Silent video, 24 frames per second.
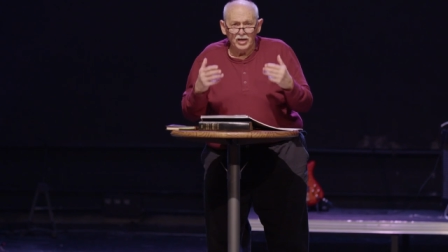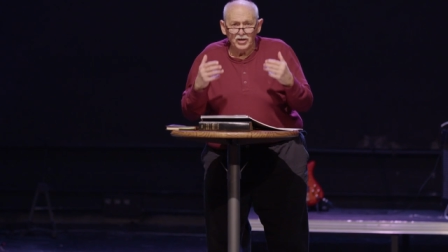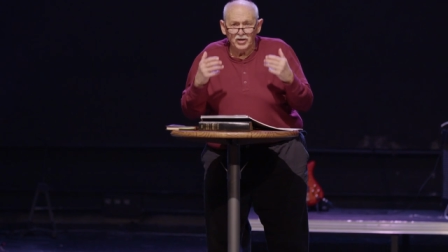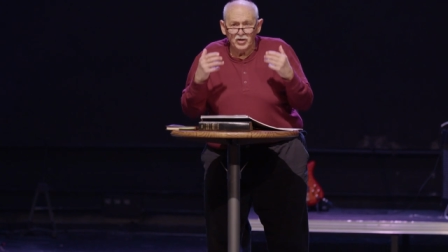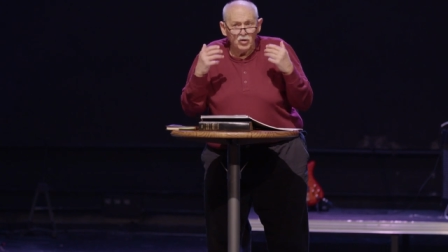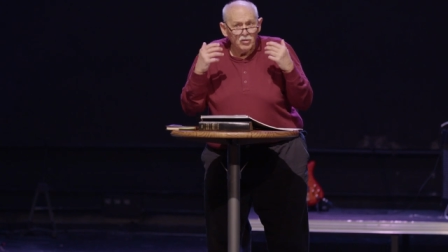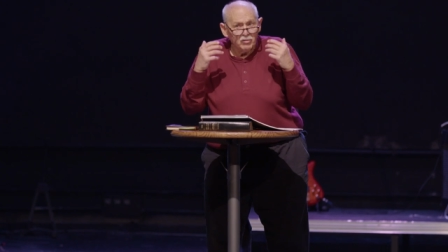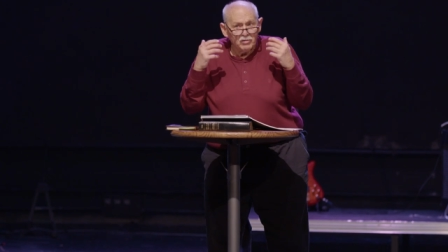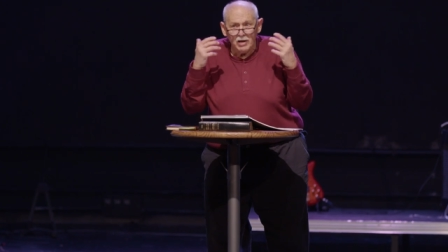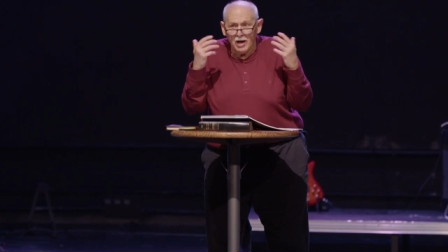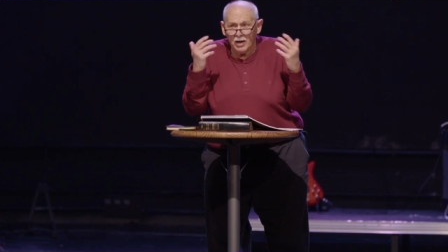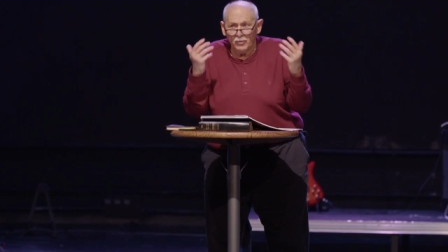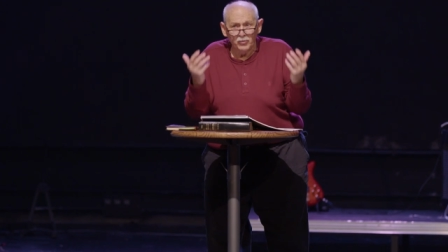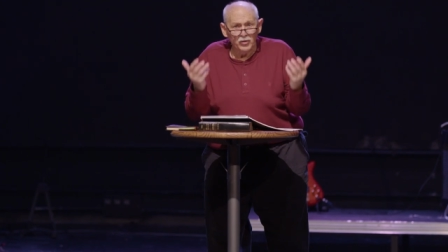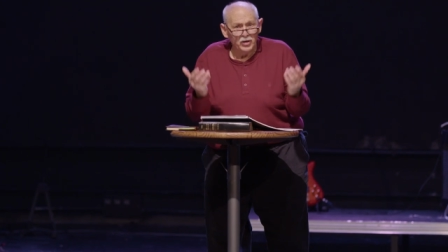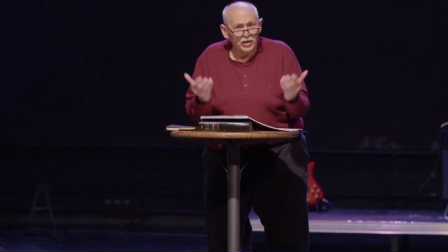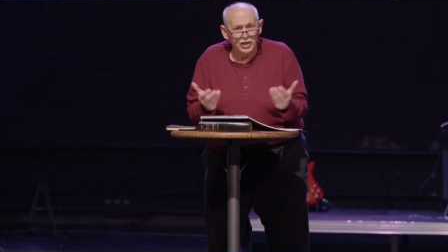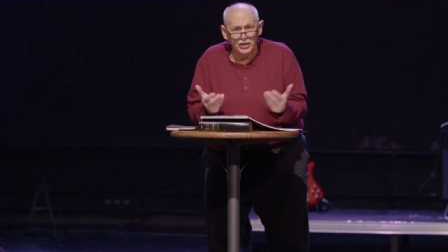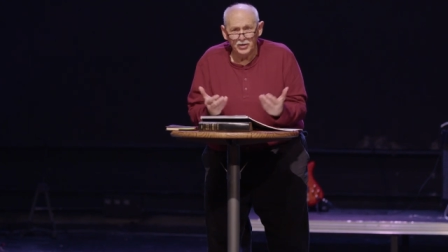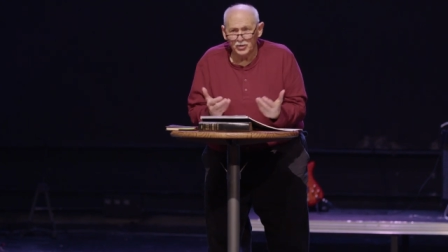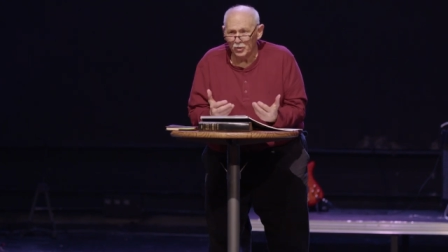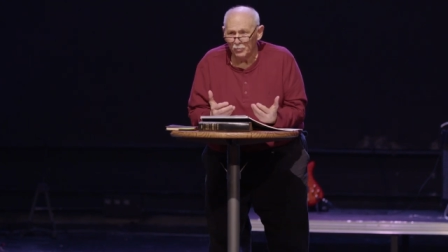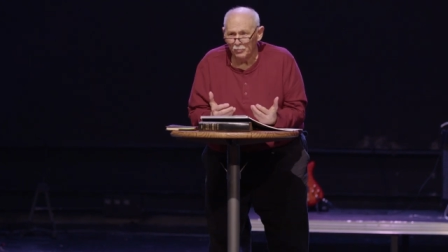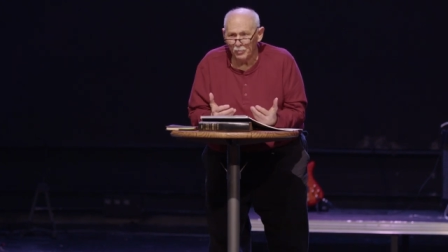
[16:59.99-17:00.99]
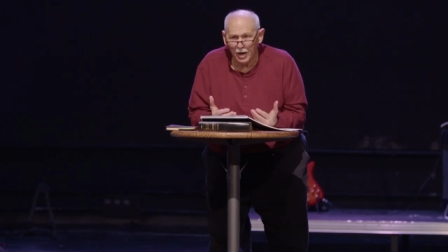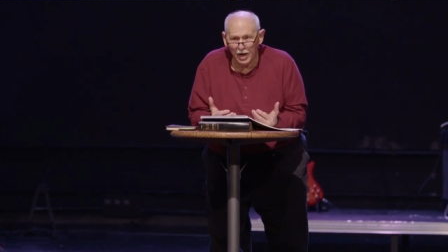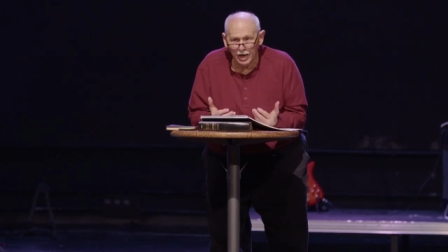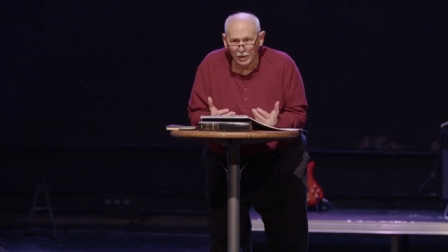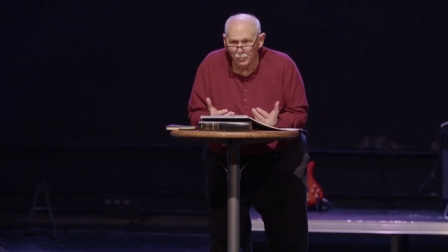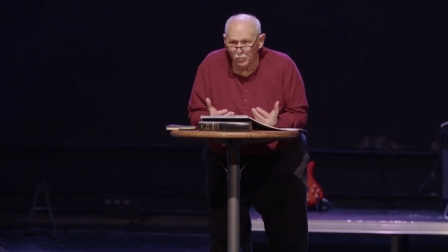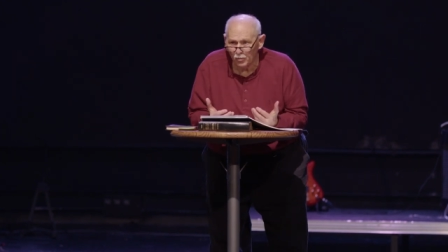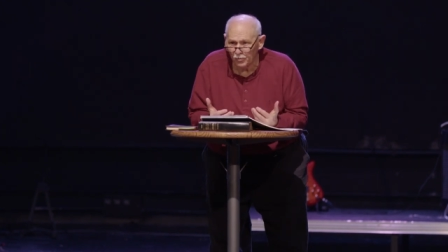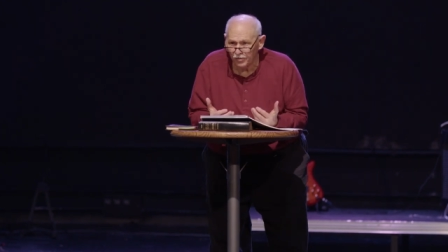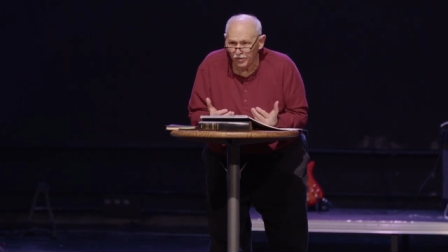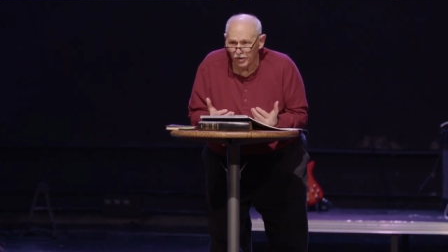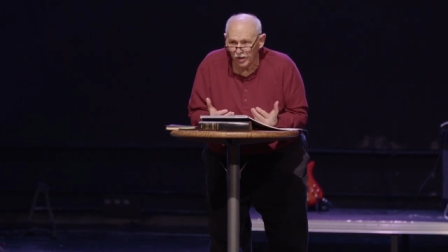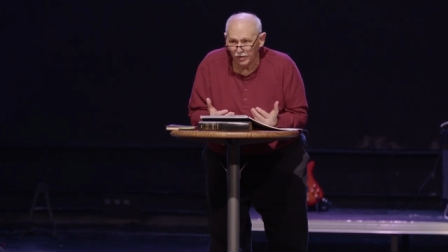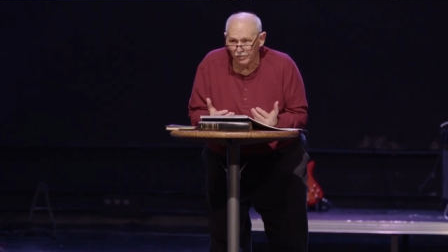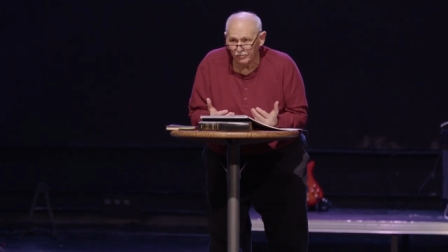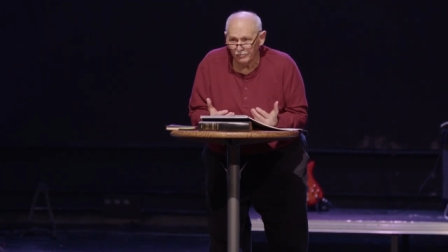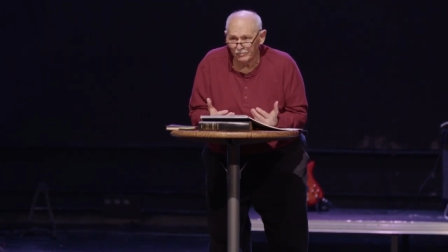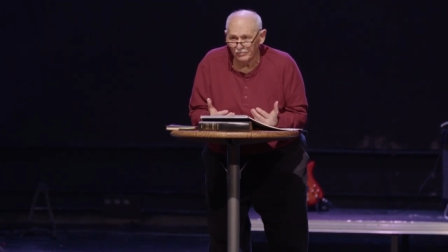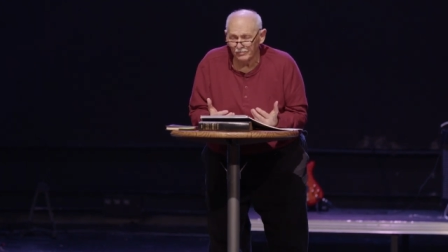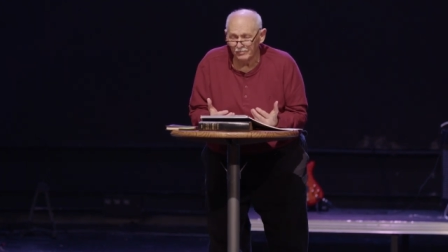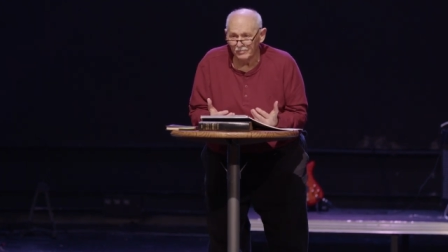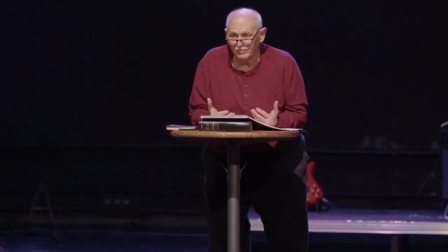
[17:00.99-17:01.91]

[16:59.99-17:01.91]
you're not reading your Bible then.